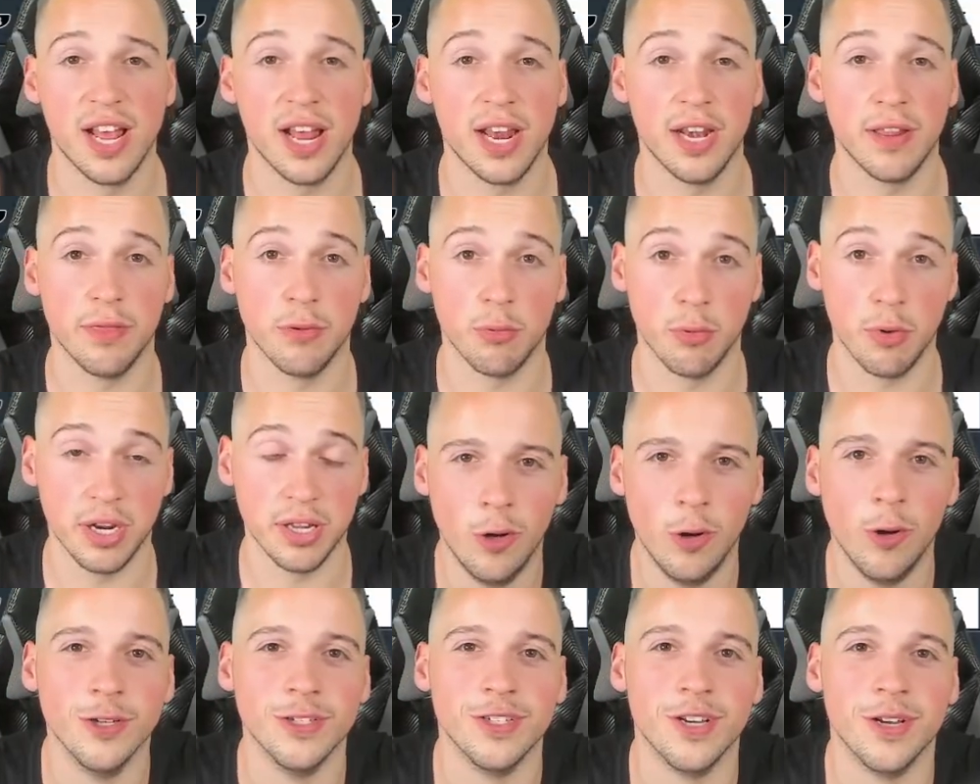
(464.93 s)
that in the ring.
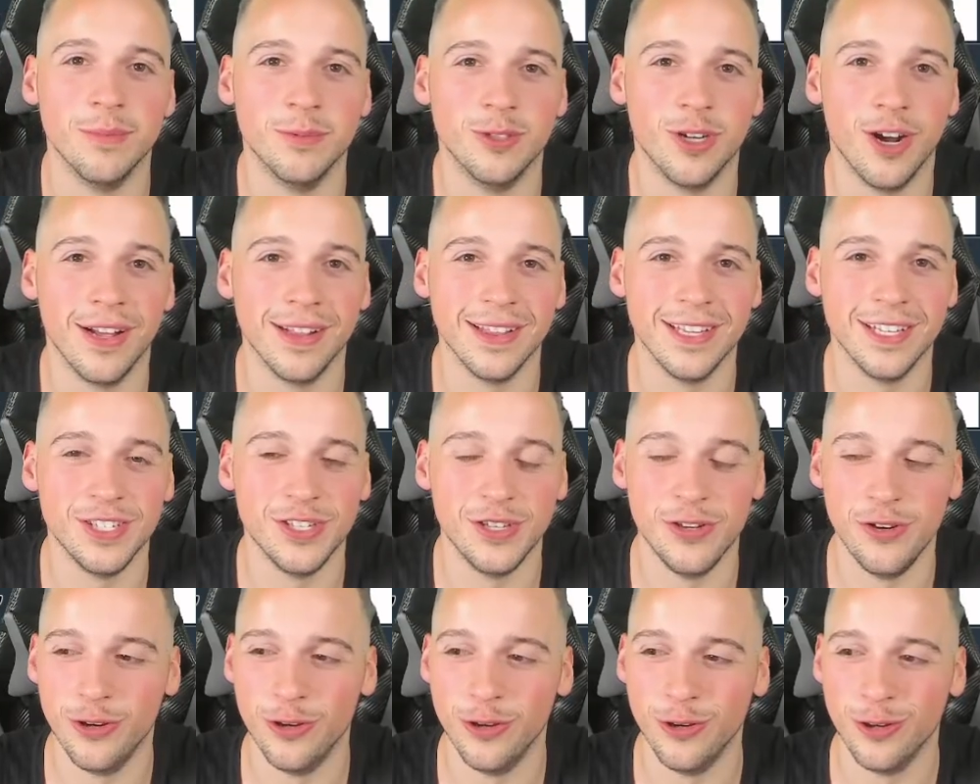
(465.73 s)
Also, I'm trying
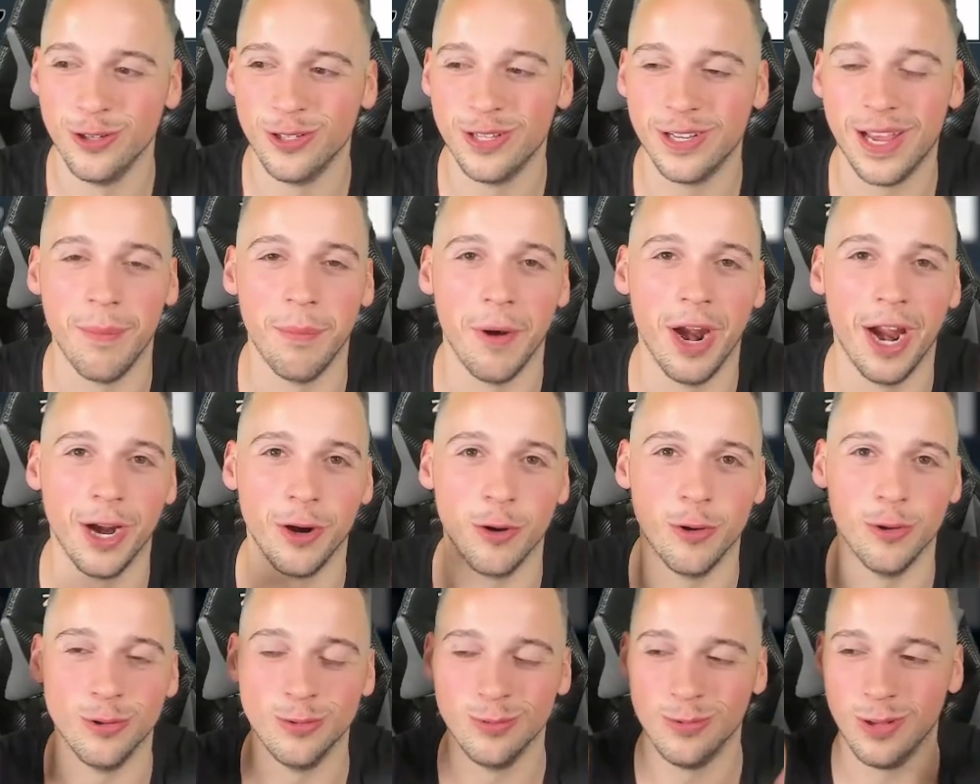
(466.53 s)
this new camera
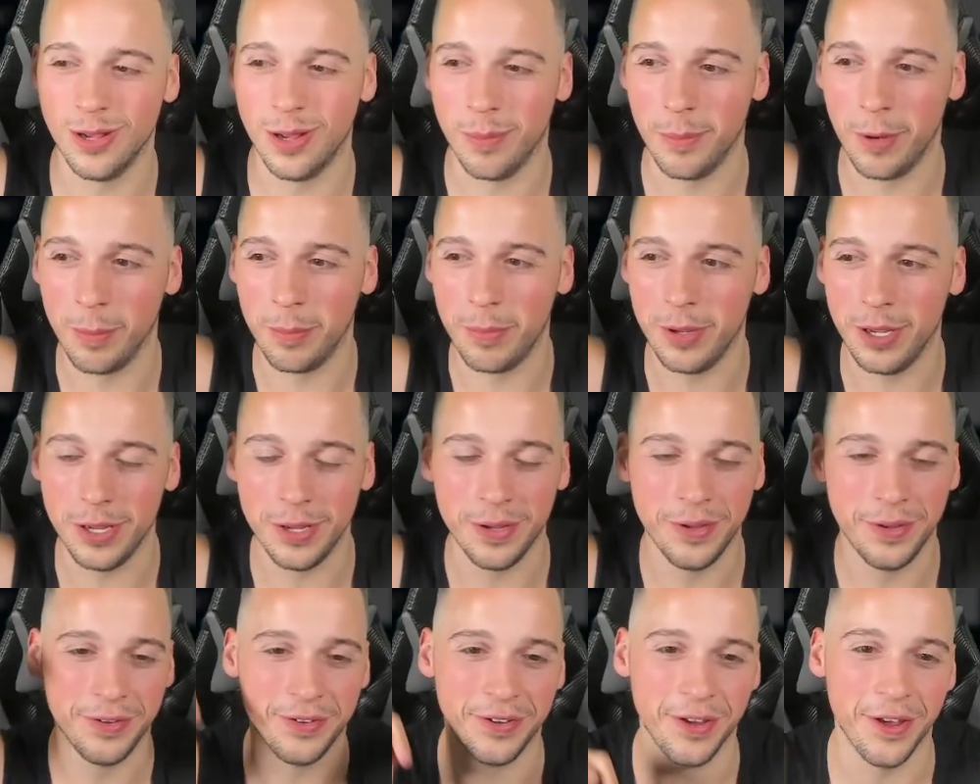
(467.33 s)
angle. I'm up
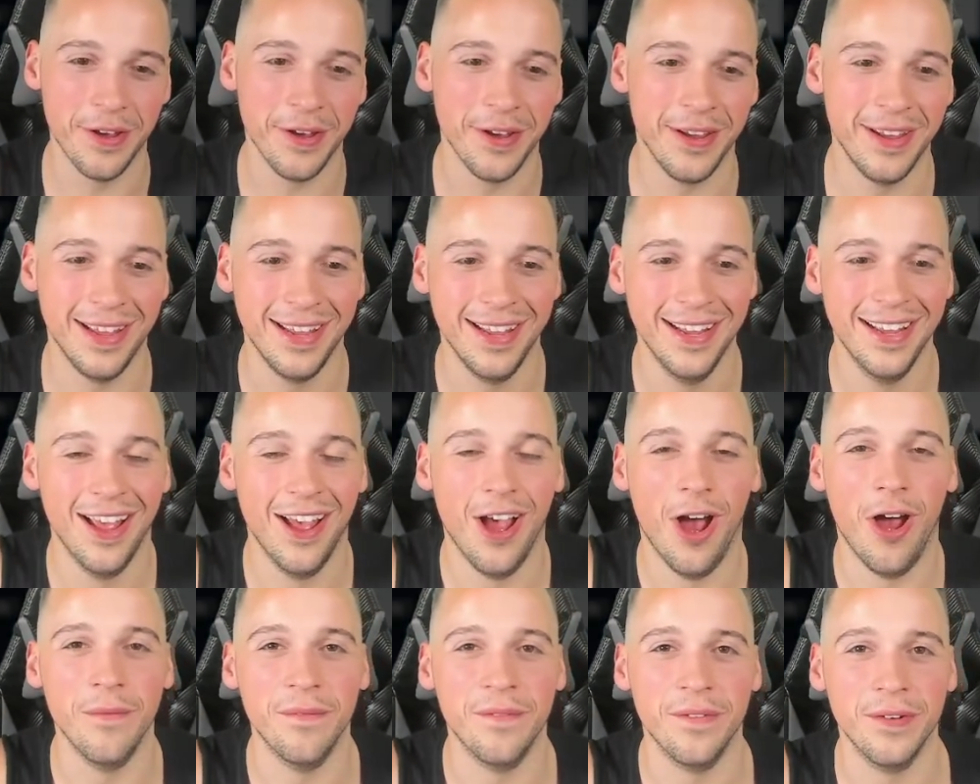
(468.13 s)
here, so
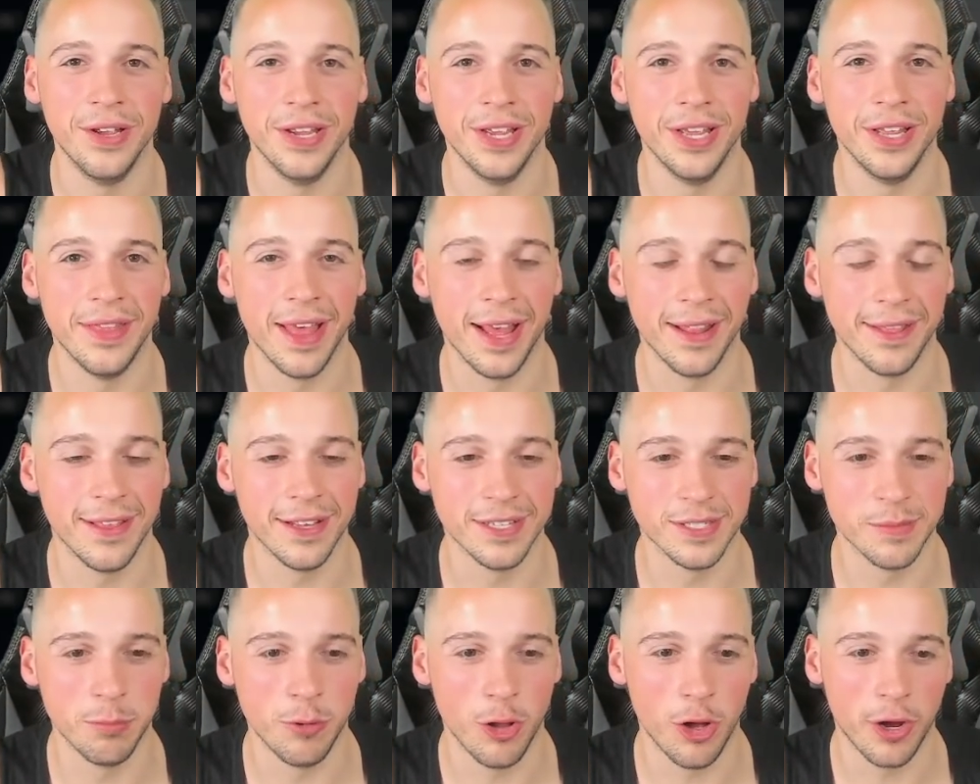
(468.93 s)
hopefully that
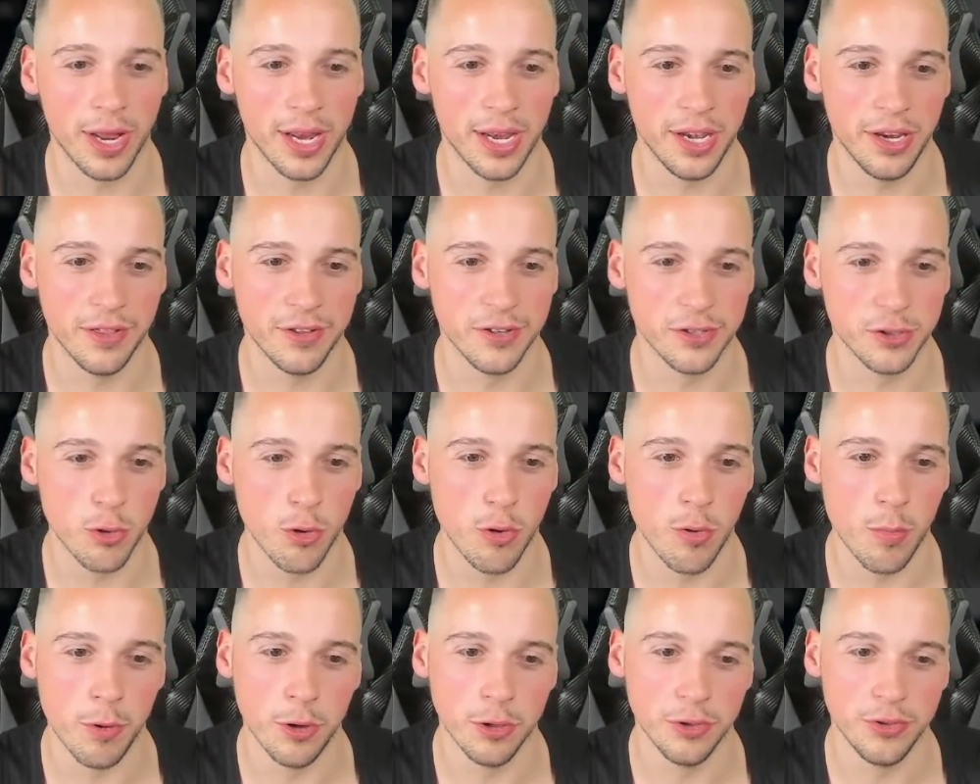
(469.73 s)
doesn't block any of the
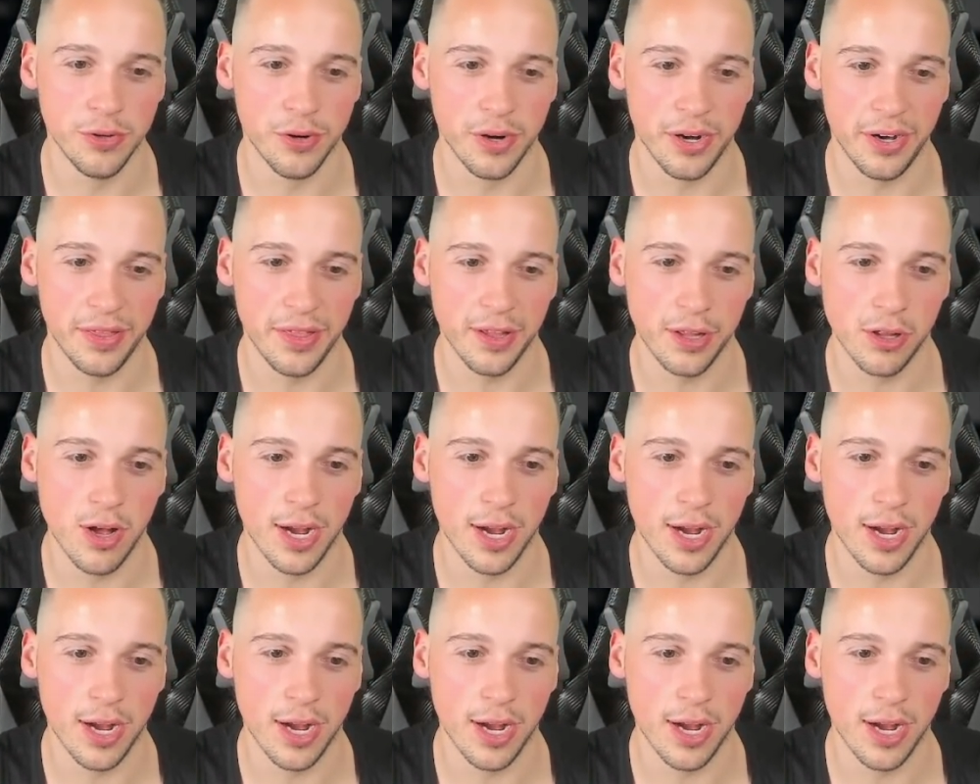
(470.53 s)
scoreboards or anything